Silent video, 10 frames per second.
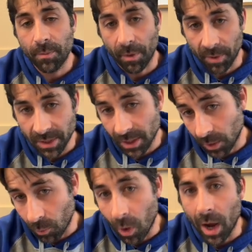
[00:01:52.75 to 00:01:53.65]
I'm going to tell you
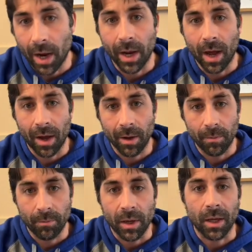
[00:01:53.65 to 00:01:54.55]
why
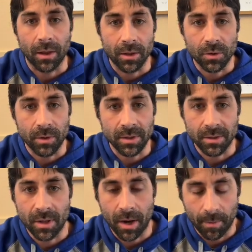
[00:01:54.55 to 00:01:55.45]
I'm making the choices
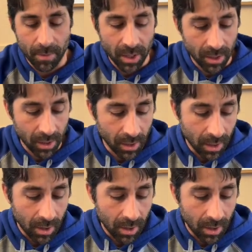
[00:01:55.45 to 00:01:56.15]
that I'm making,